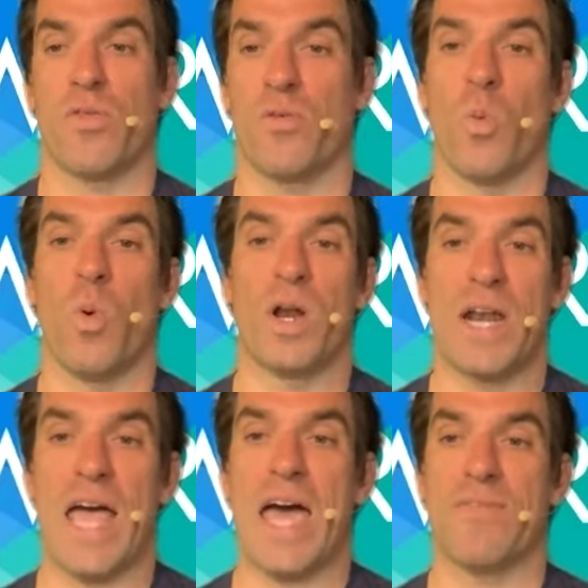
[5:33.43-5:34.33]
through
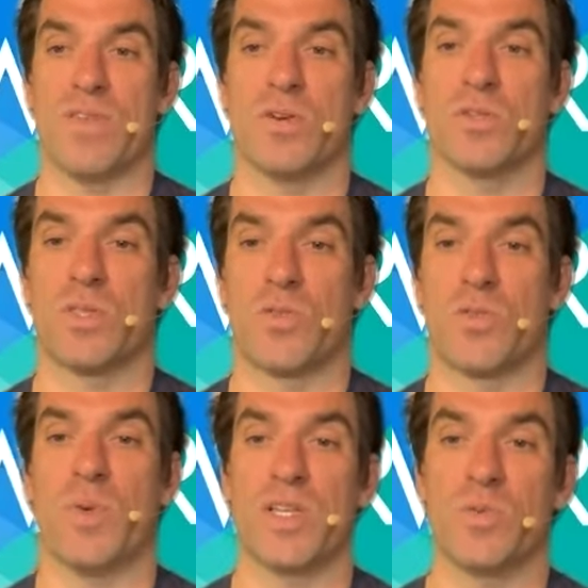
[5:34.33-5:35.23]
1.5 of those
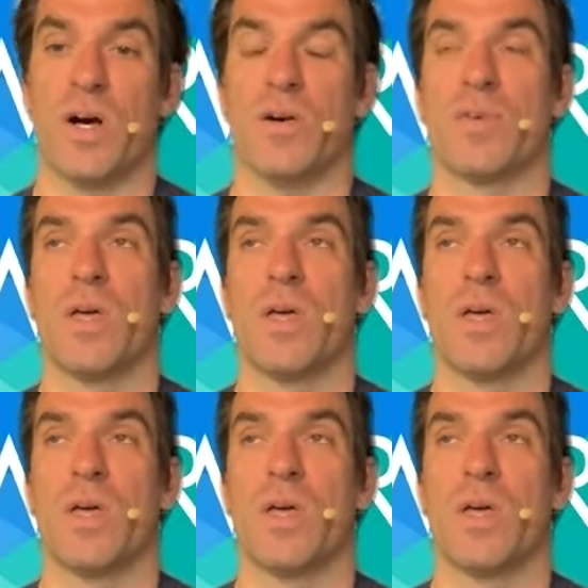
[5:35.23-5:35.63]
3 by 12.